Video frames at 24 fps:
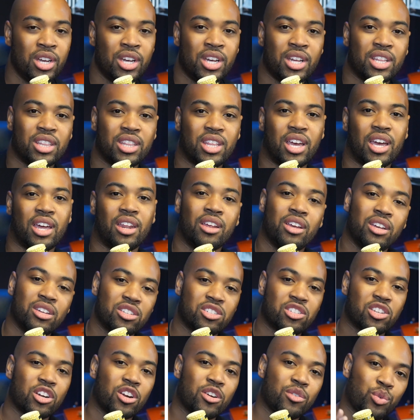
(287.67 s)
that
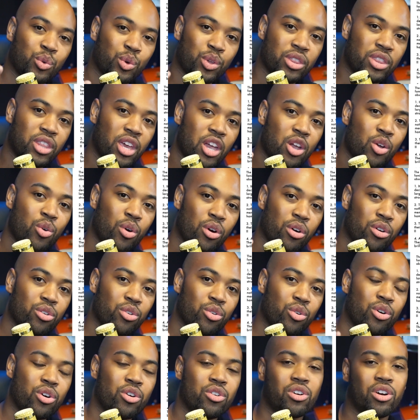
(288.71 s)
served what they quote
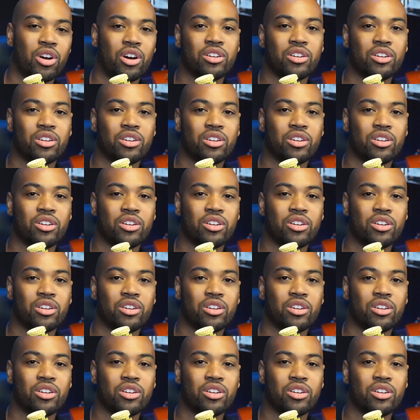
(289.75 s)
unquote call